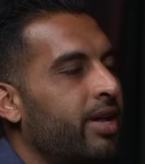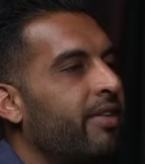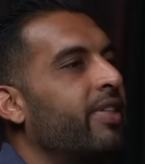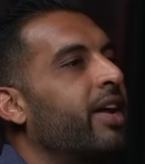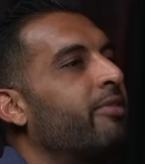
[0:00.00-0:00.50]

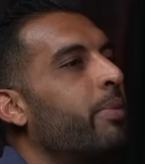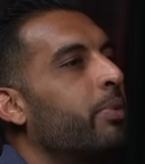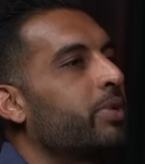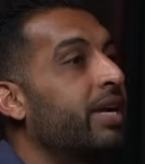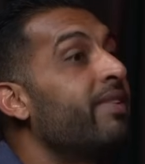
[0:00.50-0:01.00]
stuff the
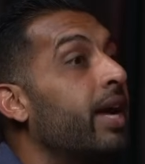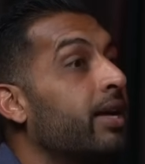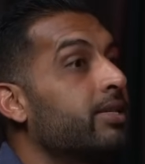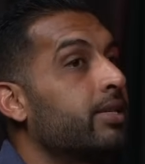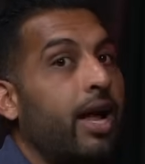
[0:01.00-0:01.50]
government was giving
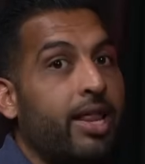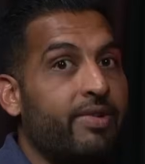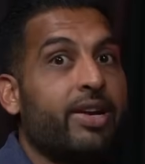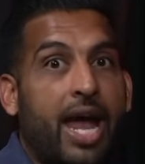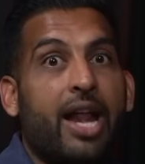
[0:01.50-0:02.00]
us. I
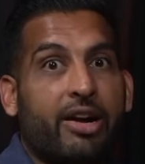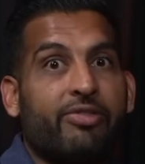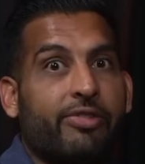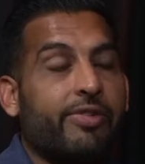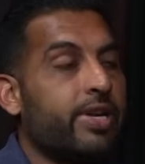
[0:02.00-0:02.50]
lived in
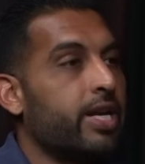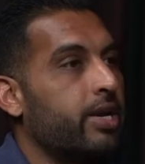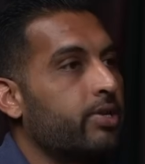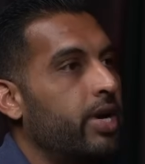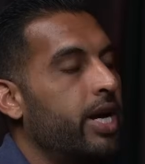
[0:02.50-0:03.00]
Canada for
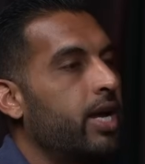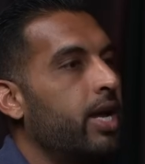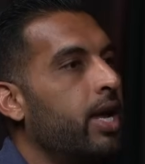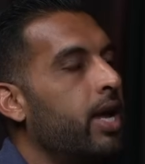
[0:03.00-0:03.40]
15 years, right?